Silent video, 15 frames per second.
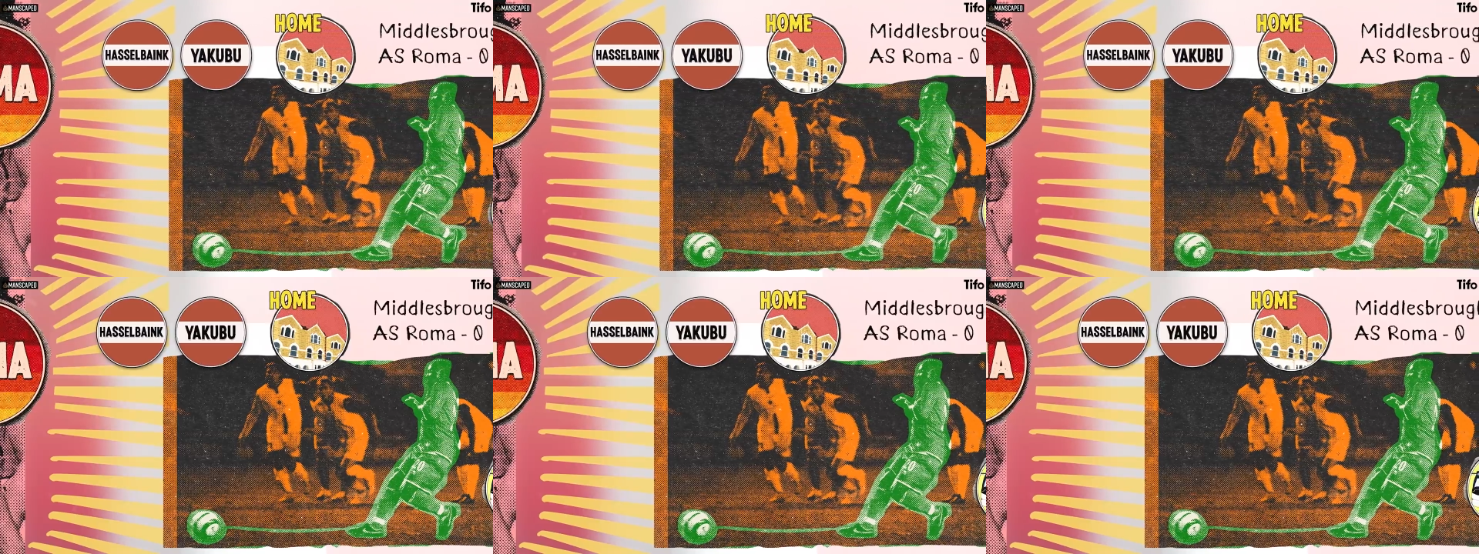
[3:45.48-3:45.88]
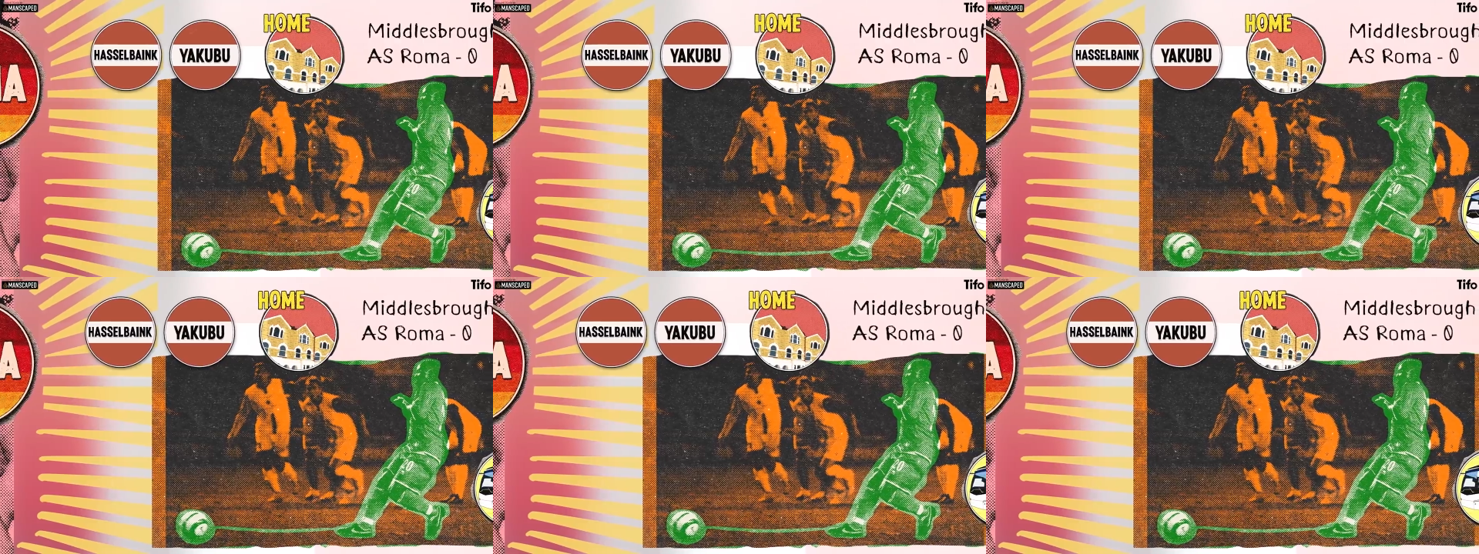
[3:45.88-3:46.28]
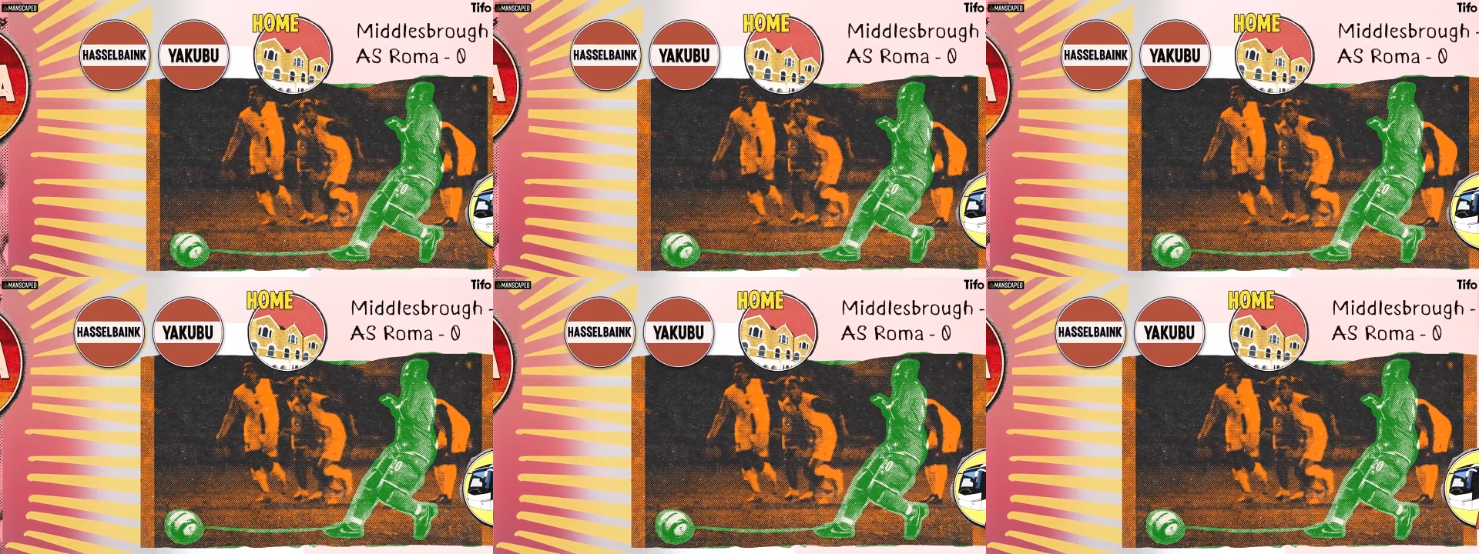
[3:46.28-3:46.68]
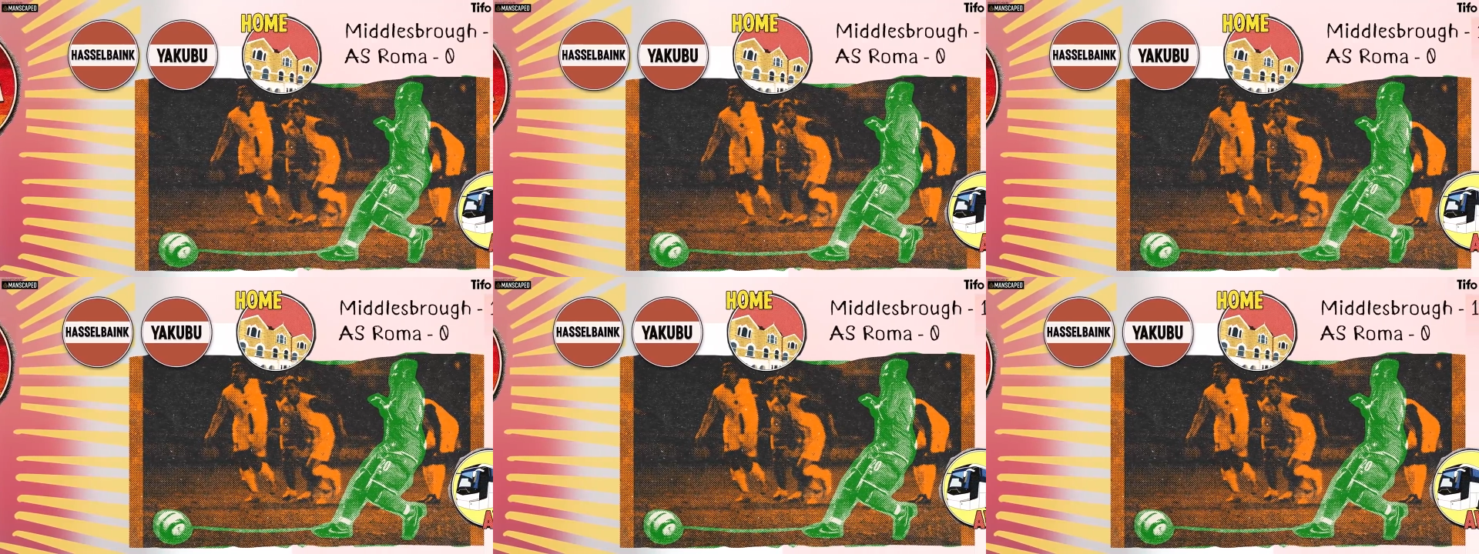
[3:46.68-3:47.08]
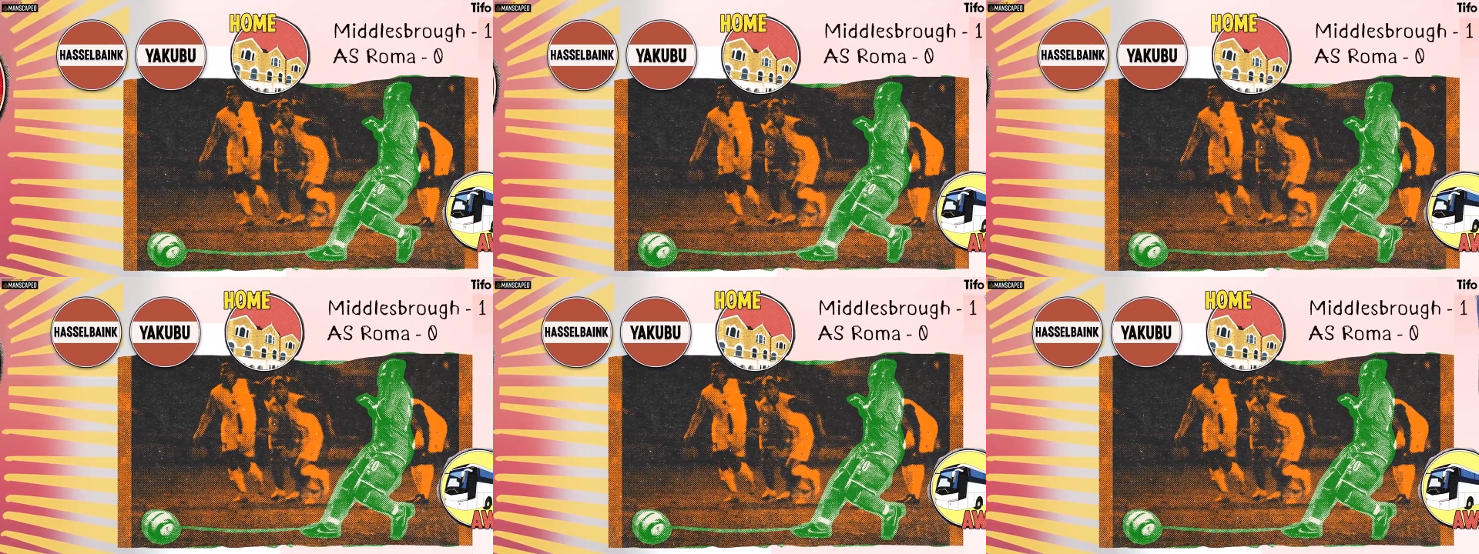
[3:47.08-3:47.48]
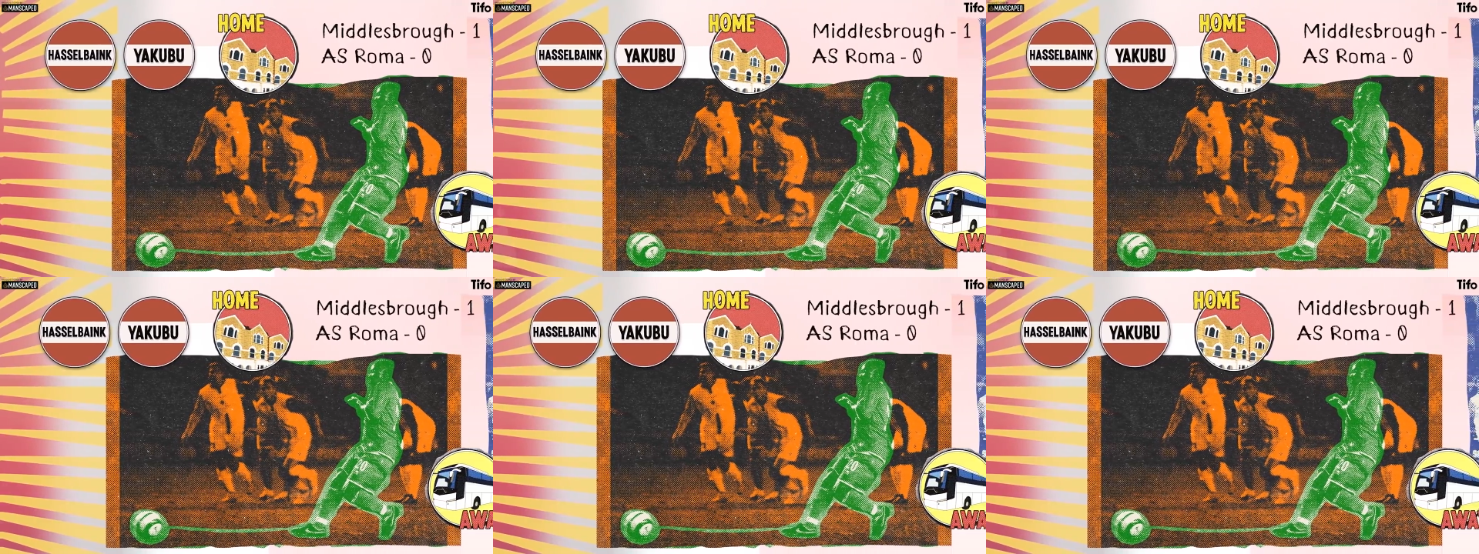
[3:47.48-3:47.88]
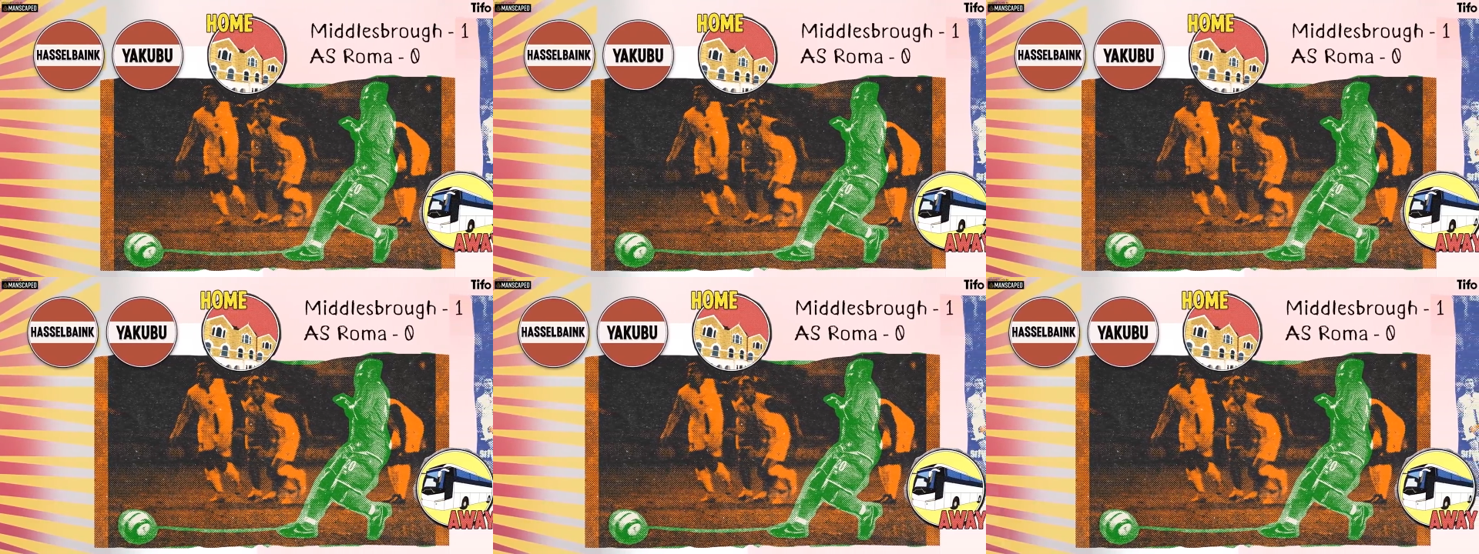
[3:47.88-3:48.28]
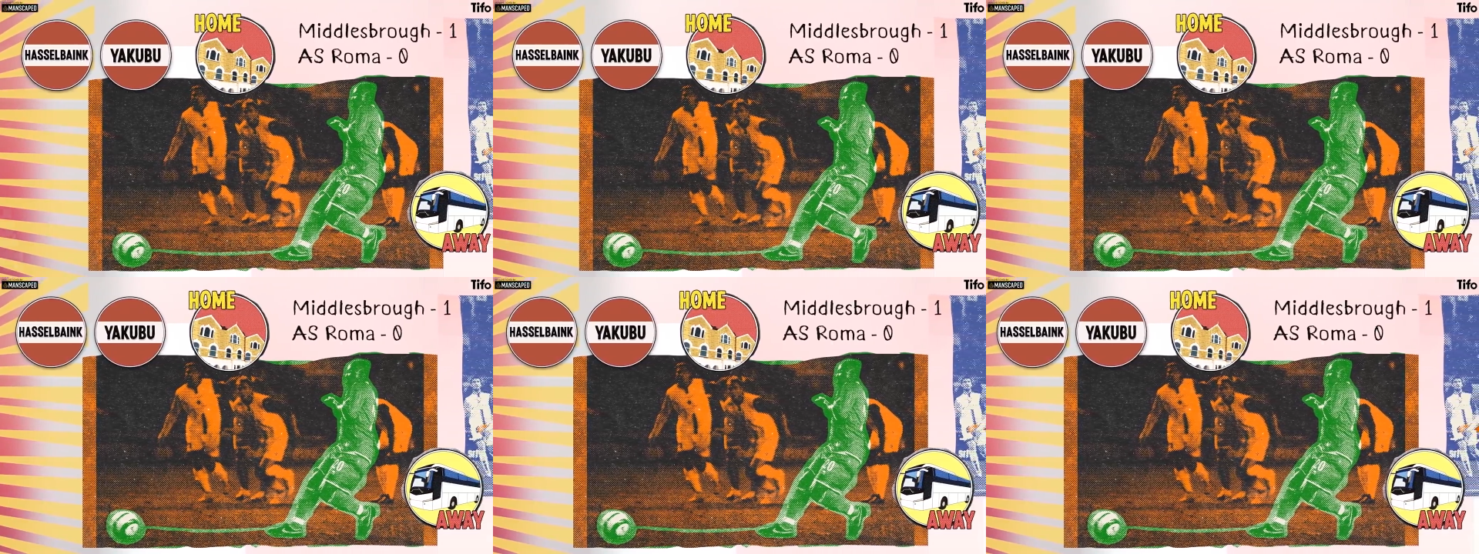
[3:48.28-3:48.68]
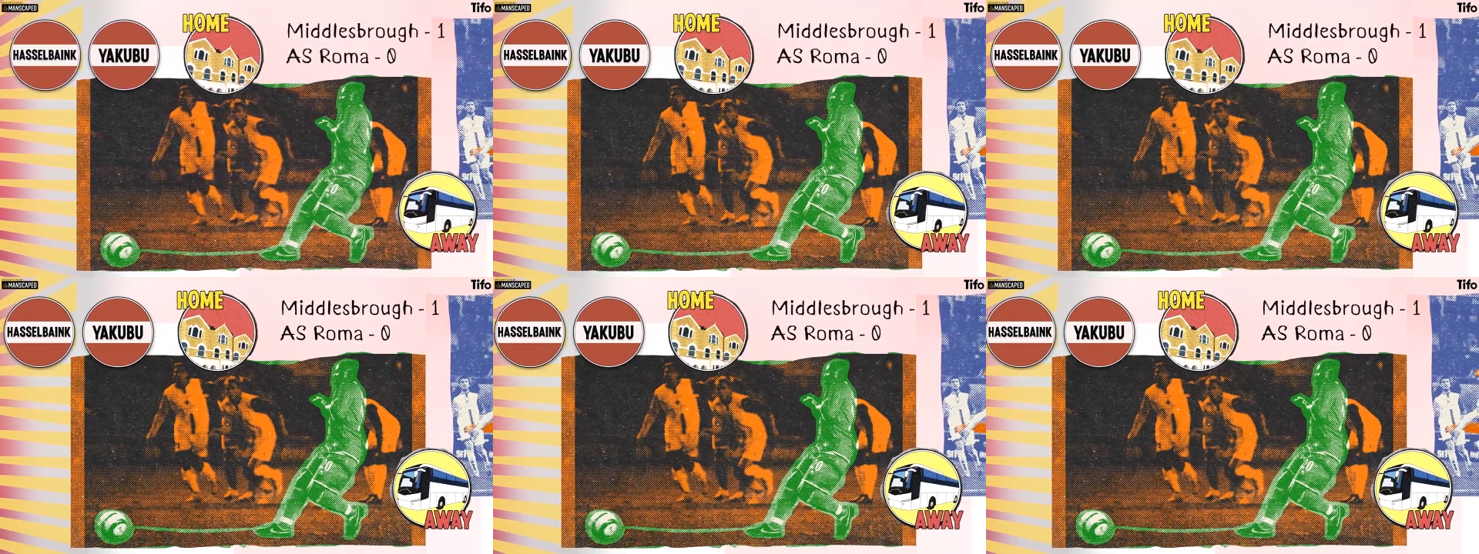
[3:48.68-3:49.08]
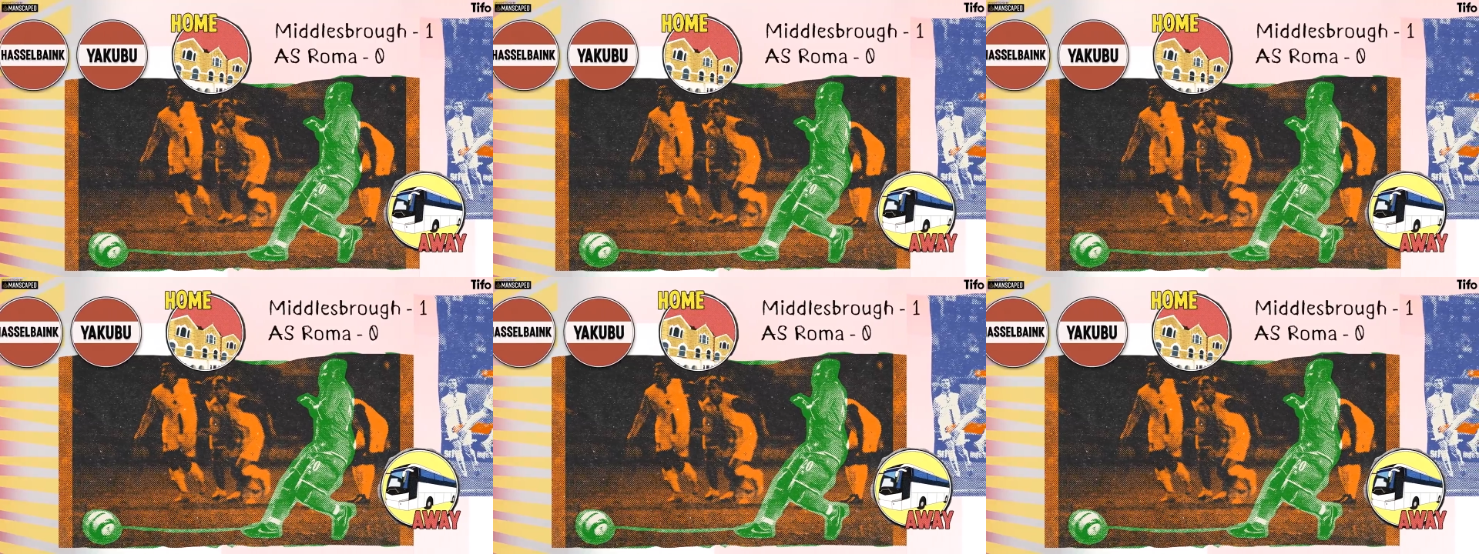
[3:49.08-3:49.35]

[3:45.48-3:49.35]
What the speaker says: (no speaker visible)